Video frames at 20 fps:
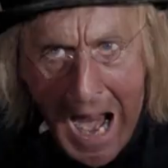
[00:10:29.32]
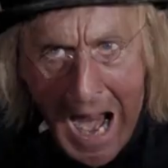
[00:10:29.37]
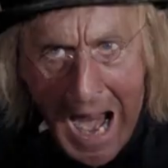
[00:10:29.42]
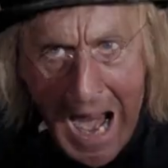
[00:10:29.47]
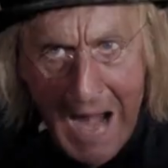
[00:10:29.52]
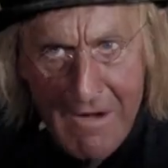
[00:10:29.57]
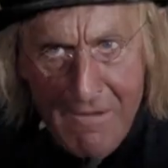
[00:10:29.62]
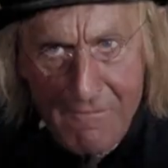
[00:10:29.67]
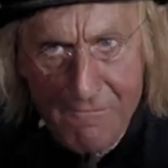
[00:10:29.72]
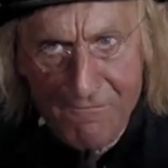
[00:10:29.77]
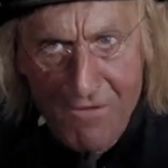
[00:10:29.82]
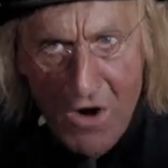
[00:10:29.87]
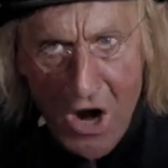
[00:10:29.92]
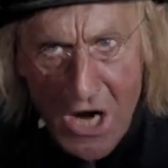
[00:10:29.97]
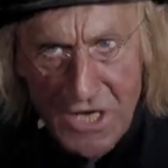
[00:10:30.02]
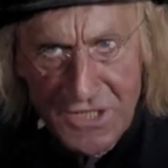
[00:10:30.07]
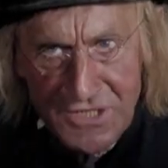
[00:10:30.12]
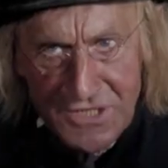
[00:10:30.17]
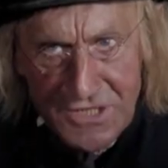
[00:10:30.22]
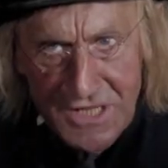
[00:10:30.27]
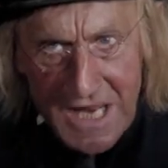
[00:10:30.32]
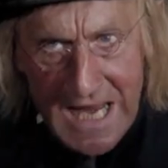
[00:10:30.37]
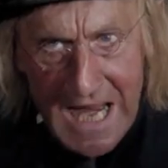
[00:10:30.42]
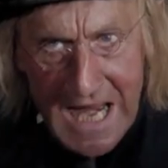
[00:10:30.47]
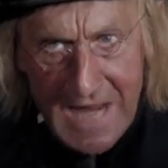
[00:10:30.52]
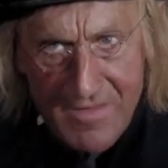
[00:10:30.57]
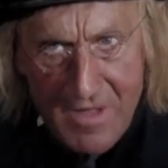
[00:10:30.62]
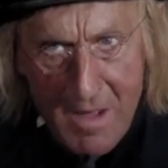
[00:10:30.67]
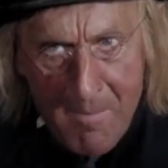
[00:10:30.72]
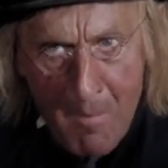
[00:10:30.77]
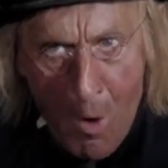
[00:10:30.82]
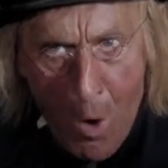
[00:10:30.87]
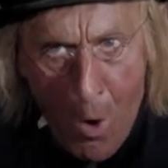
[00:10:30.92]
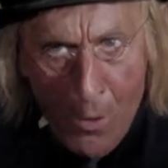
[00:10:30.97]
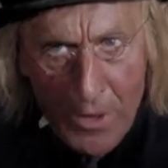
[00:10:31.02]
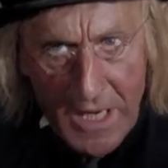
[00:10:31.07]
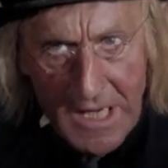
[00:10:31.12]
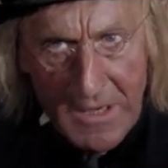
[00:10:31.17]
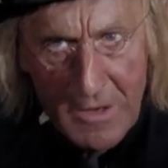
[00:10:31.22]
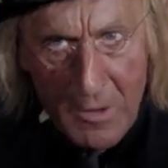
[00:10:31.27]
And first thing in the
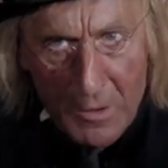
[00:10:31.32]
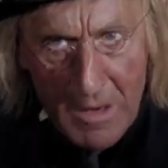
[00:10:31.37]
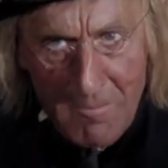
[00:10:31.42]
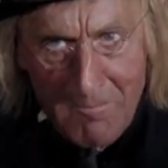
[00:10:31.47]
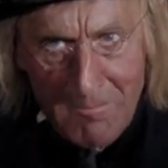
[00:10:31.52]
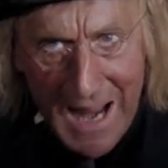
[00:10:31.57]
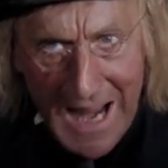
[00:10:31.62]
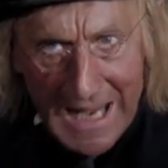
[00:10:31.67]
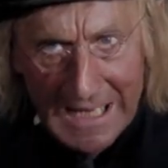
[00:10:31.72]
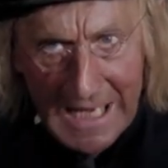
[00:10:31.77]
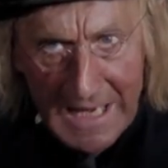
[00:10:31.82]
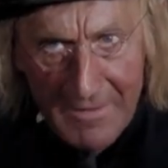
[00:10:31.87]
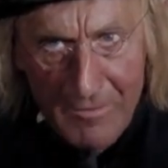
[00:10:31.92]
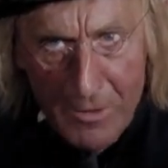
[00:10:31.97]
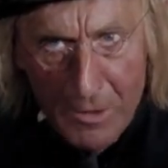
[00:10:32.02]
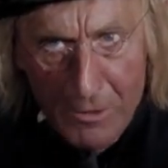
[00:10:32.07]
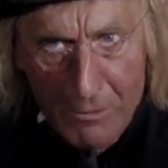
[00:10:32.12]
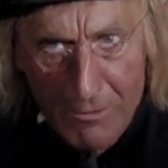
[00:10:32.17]
morning, you can blacklead the